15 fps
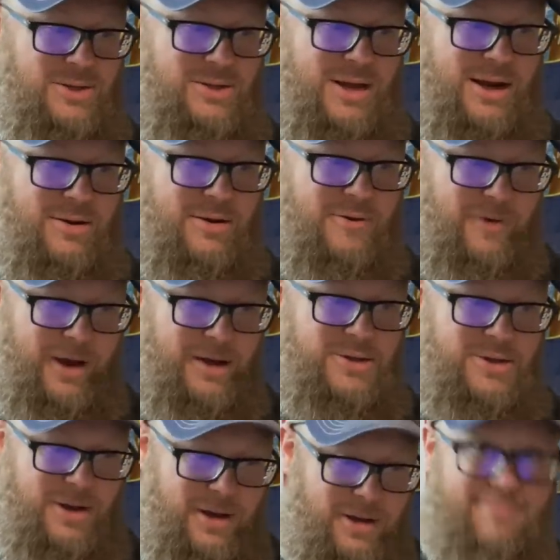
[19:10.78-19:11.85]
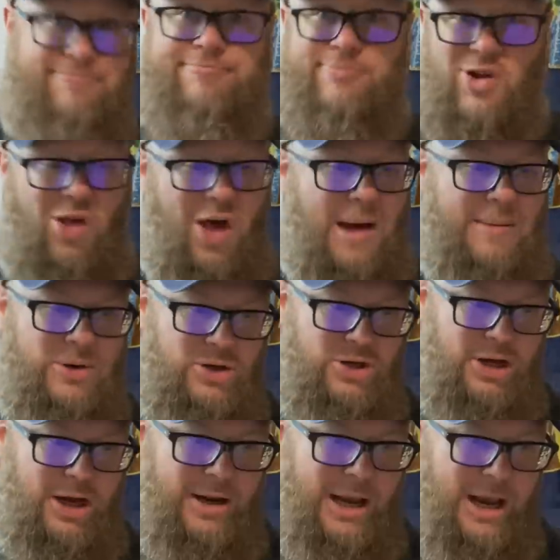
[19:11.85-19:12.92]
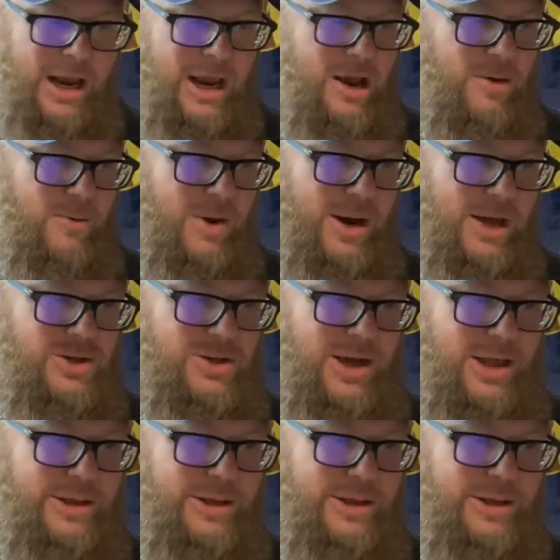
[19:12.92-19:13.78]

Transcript: out of a duck claw machine. When I saw the